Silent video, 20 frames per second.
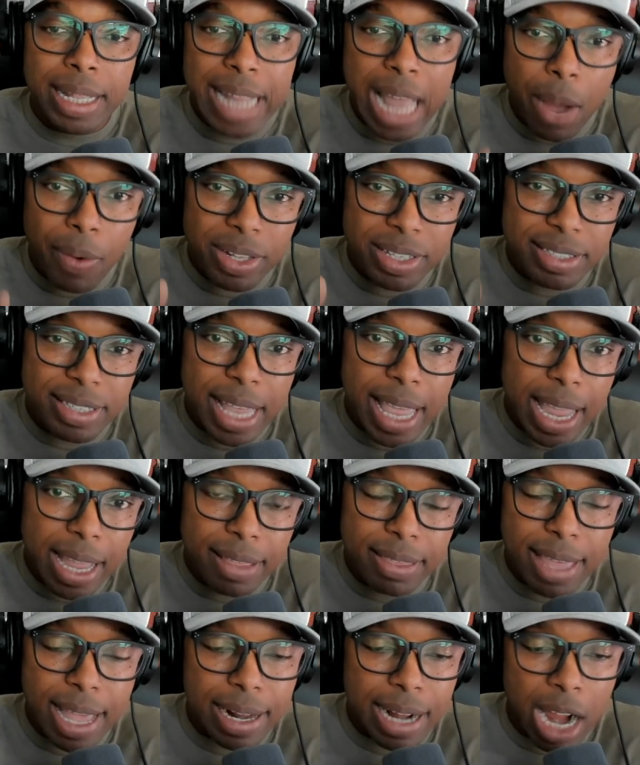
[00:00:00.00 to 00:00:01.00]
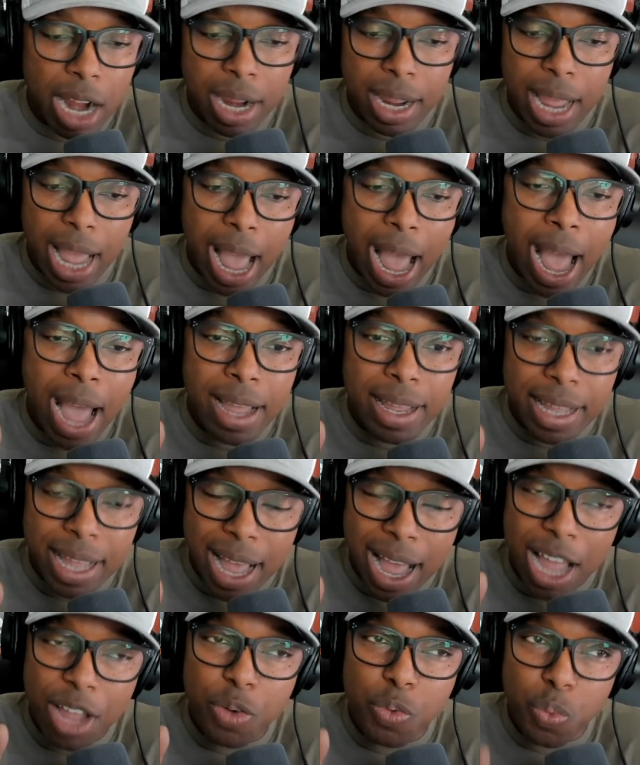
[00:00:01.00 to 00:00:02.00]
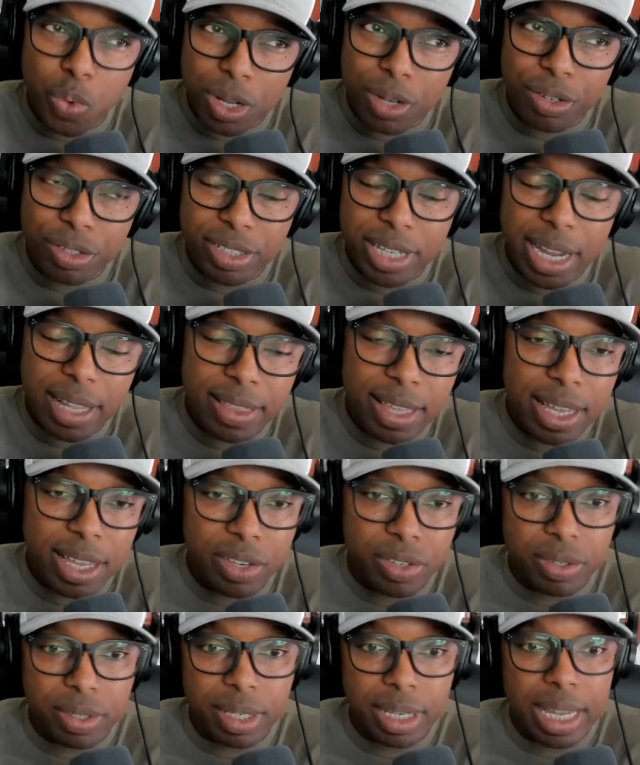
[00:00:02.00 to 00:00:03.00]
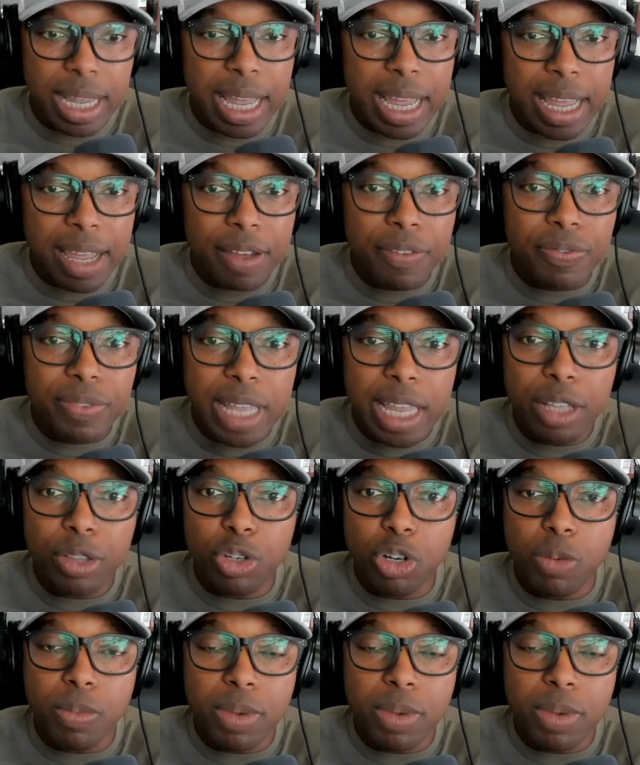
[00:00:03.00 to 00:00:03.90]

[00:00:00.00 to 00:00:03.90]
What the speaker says: Now, in saying that, I will say this. If they do